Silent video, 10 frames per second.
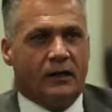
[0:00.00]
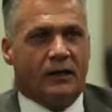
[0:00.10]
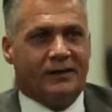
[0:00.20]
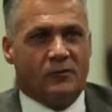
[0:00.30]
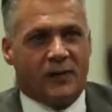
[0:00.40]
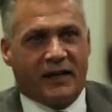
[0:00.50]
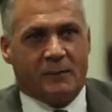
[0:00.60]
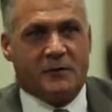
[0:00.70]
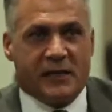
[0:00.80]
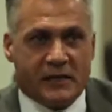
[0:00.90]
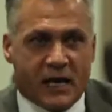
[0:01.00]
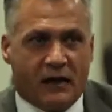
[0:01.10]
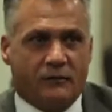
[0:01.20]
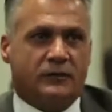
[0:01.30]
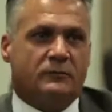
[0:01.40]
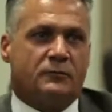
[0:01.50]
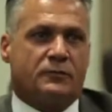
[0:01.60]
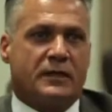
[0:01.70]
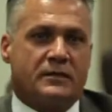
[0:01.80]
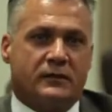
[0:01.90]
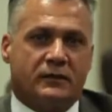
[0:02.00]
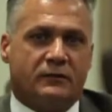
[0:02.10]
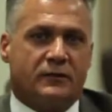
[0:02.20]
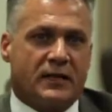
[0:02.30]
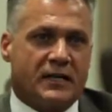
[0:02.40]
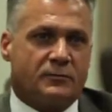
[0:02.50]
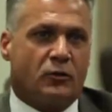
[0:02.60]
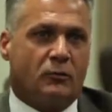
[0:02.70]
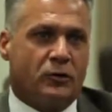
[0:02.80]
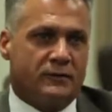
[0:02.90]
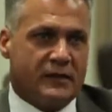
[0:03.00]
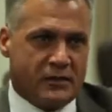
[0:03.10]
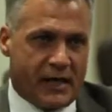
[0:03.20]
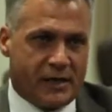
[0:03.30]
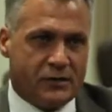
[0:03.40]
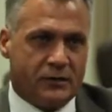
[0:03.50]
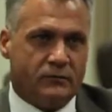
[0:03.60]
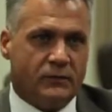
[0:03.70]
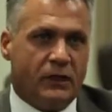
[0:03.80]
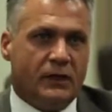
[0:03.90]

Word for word: Hello, my name is Pete Calvo. I'm president of the Glassboro Board of Education.